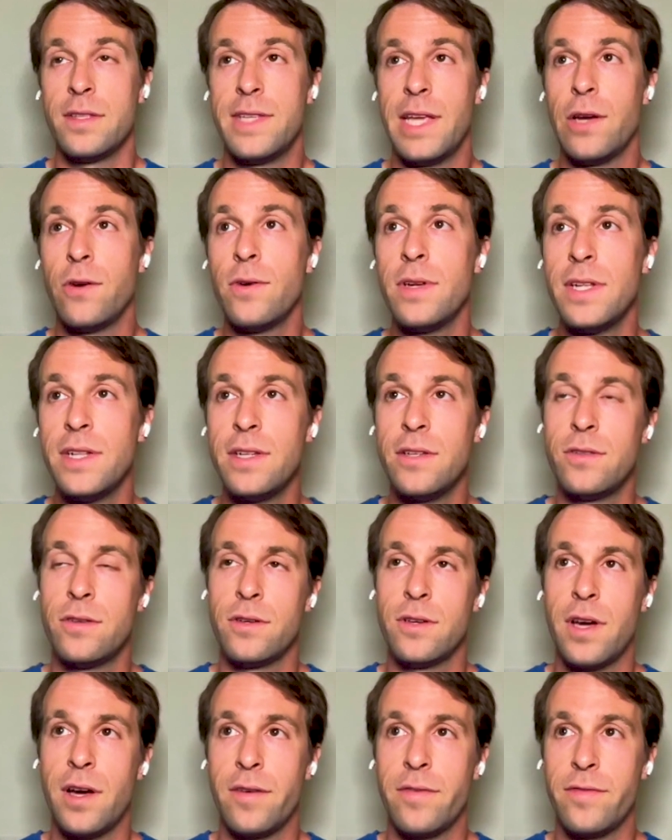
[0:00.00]
they only need
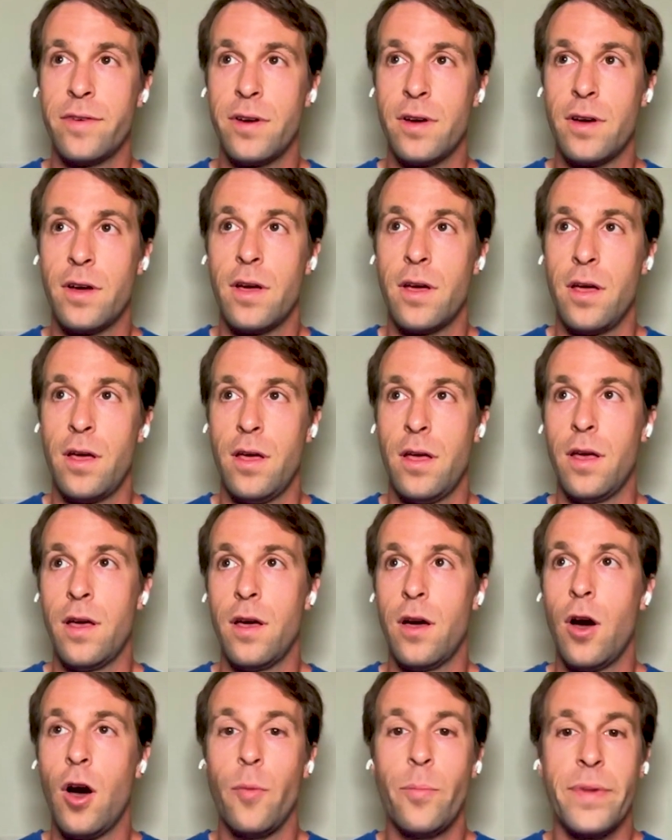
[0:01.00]
to cover
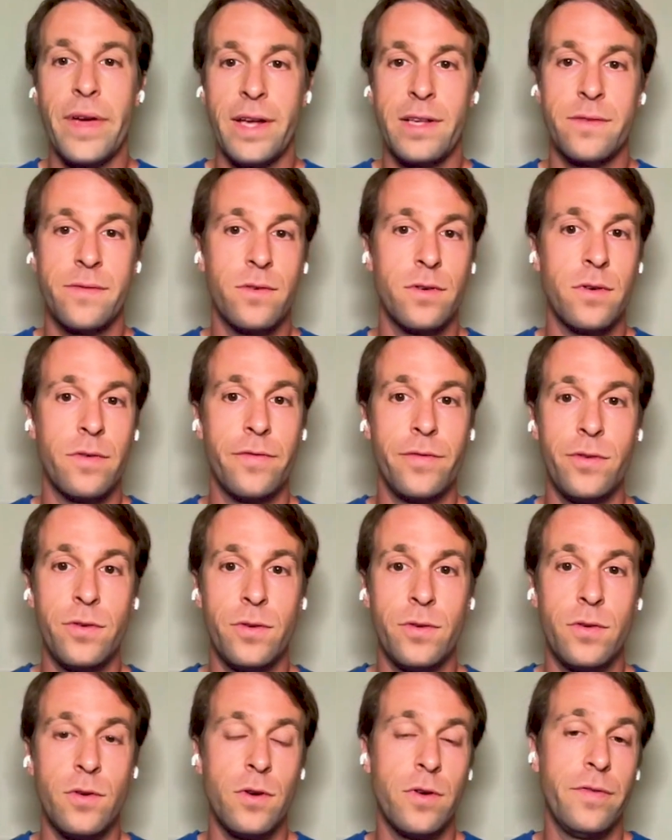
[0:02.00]
uh, OPEX for a
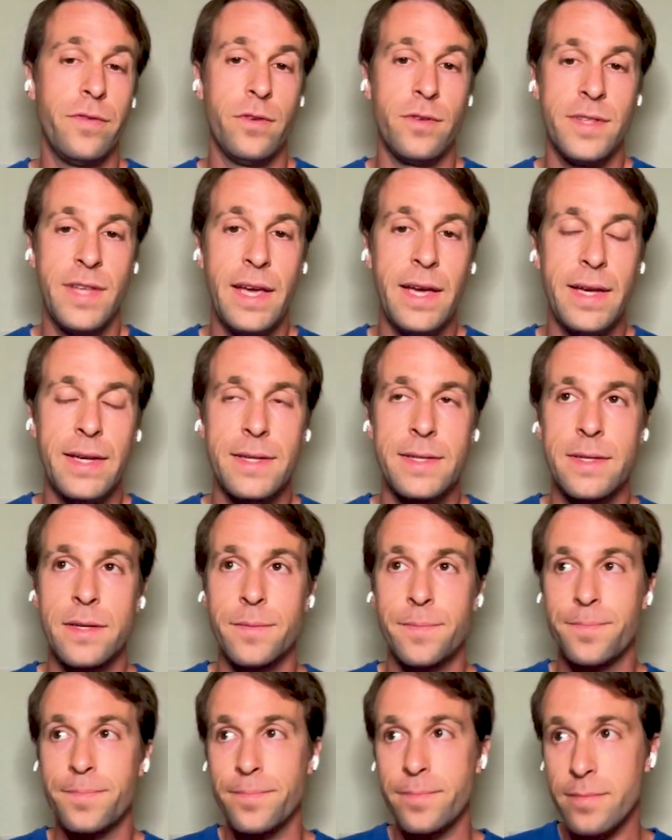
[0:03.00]
few, a few days.